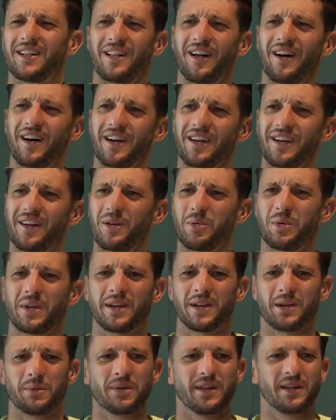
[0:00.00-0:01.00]
Are
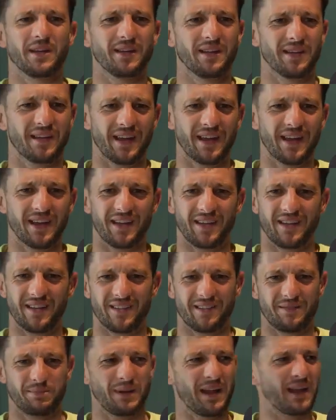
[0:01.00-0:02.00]
we gonna be
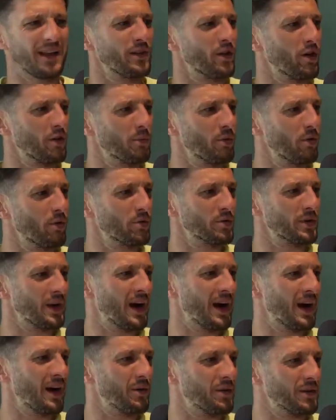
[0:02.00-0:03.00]
playing long ball
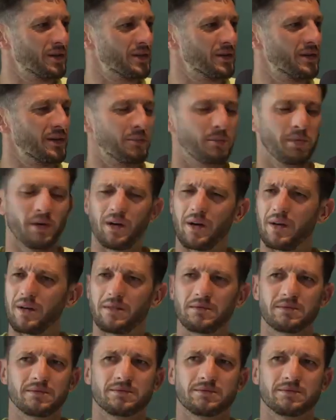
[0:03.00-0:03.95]
now? And but